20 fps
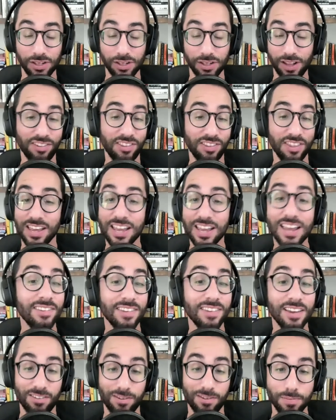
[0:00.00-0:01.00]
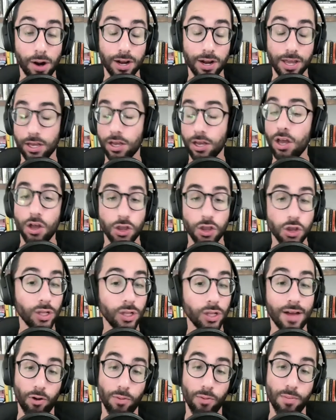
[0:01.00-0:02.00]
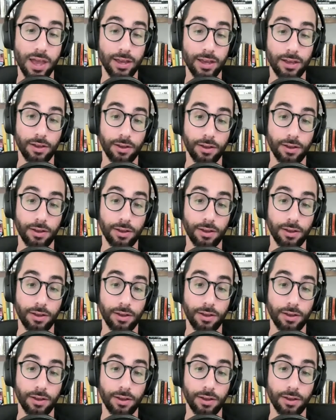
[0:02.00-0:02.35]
That's the easiest money you'll ever make.